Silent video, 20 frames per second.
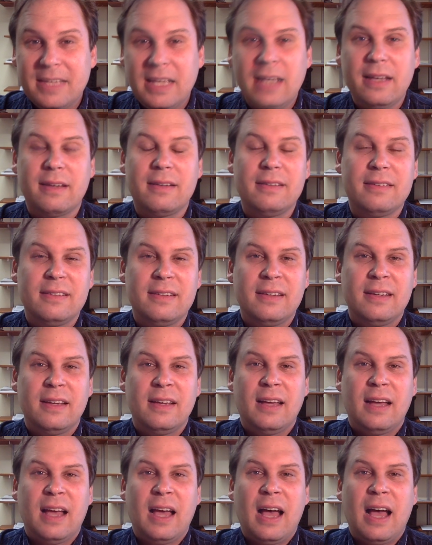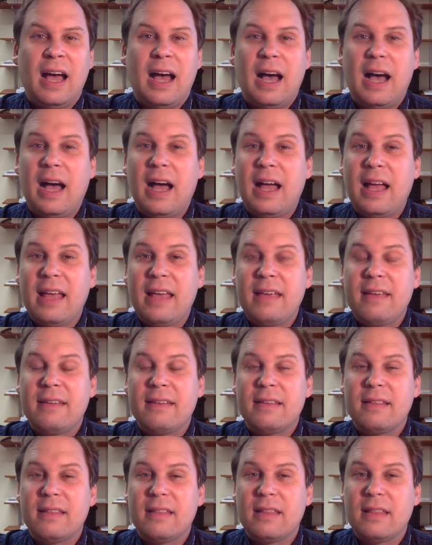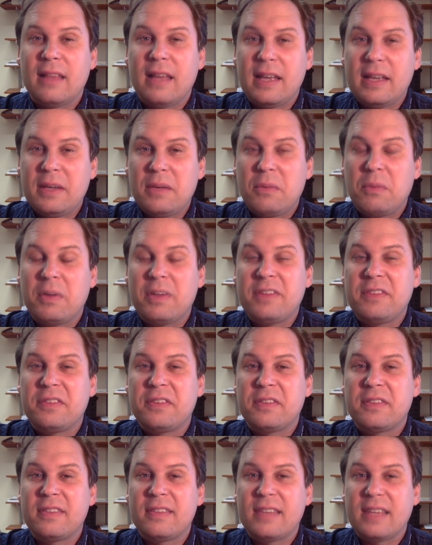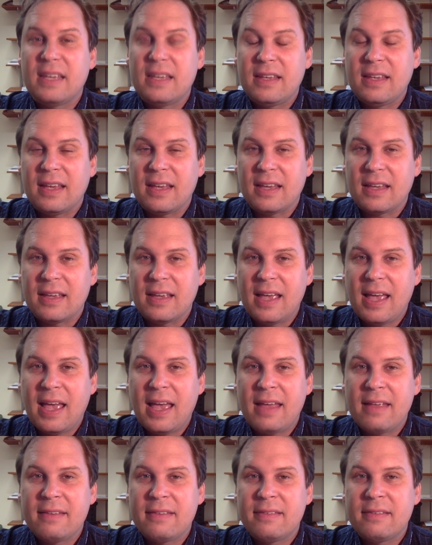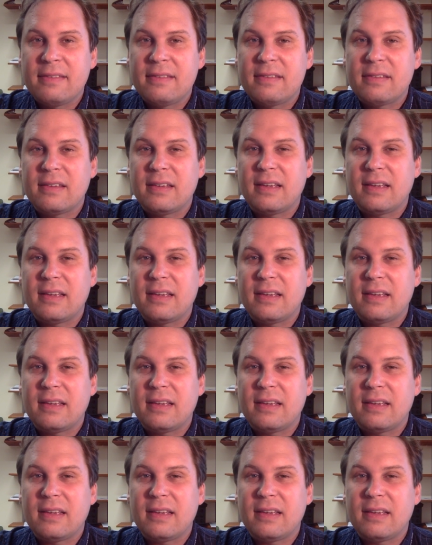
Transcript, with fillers: yeah, I like what you're thinking, and